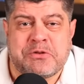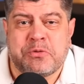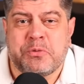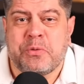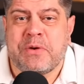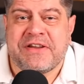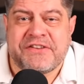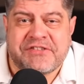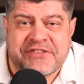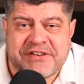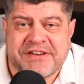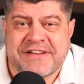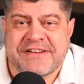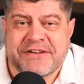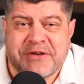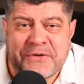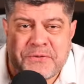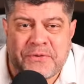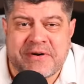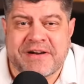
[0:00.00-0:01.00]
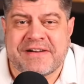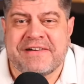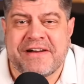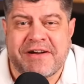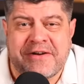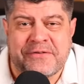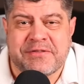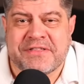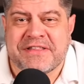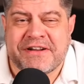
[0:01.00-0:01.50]
twisting you
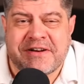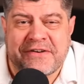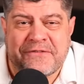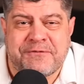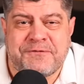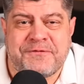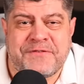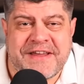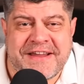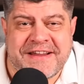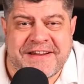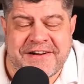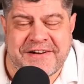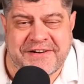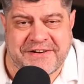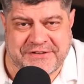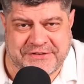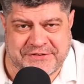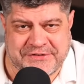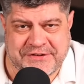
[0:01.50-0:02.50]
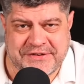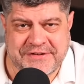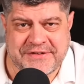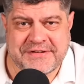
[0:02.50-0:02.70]
around their fingers.